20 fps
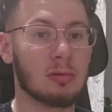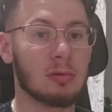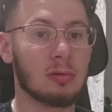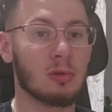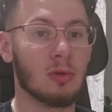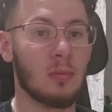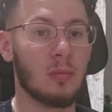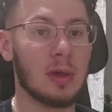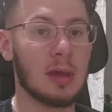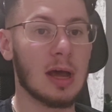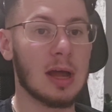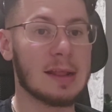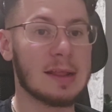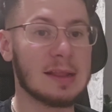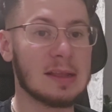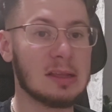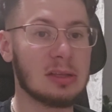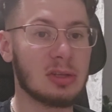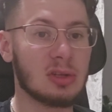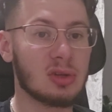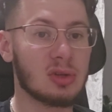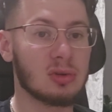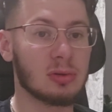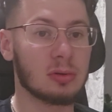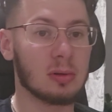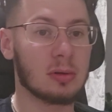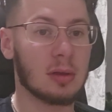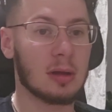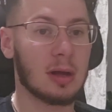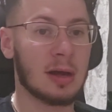to be an
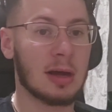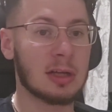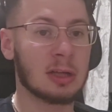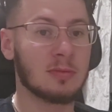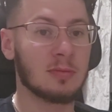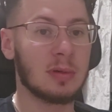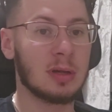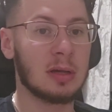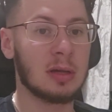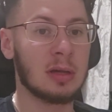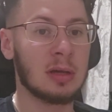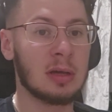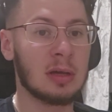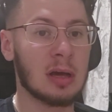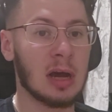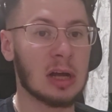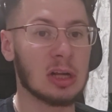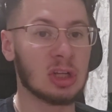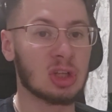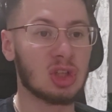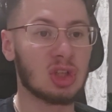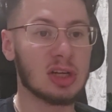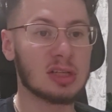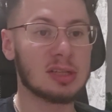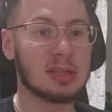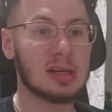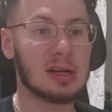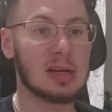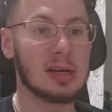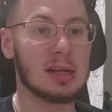insult that has been
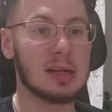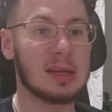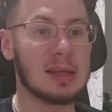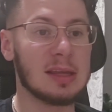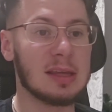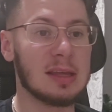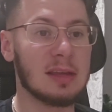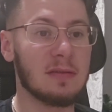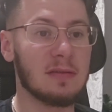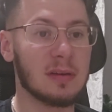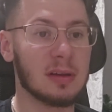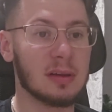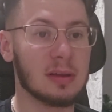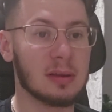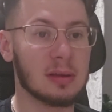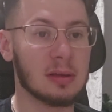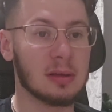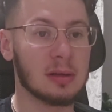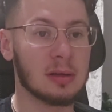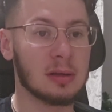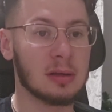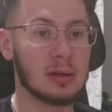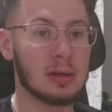unjustly given.